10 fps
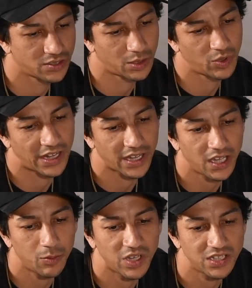Someone like
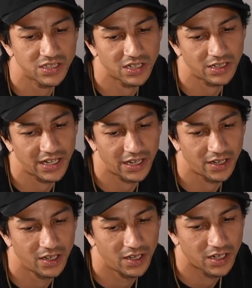him, he took like,
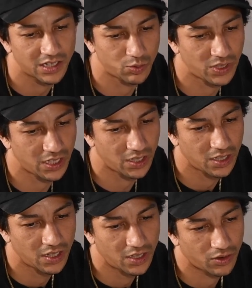because we
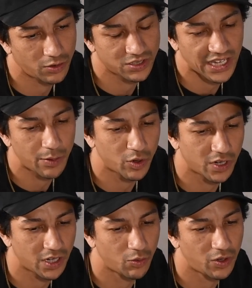through
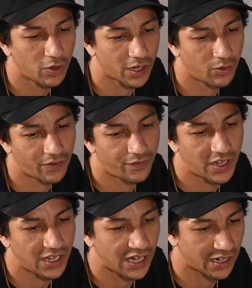skateboarding we work with
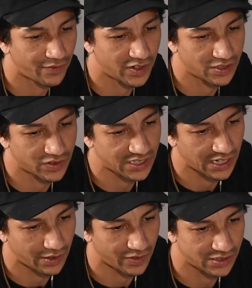videographers,
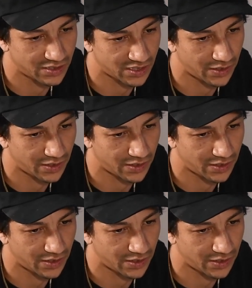photographers, and stuff.